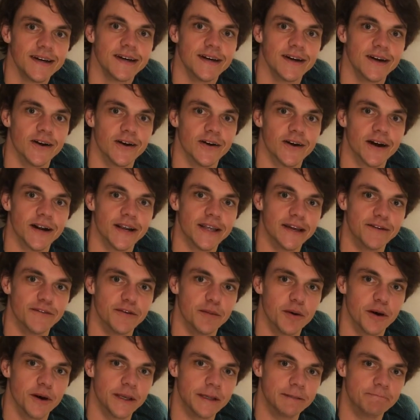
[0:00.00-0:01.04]
Alrighty,
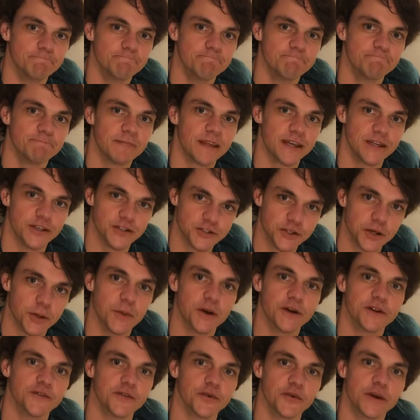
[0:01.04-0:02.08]
everybody. Thank you so
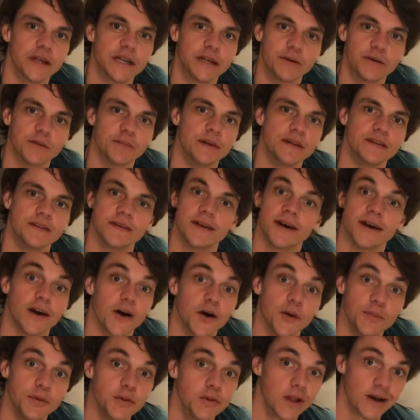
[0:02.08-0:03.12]
much for reading with me today. I
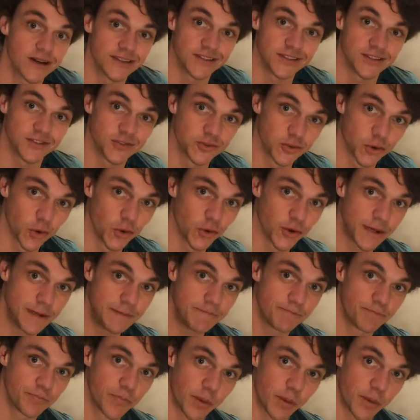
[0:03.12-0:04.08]
hope you liked the story.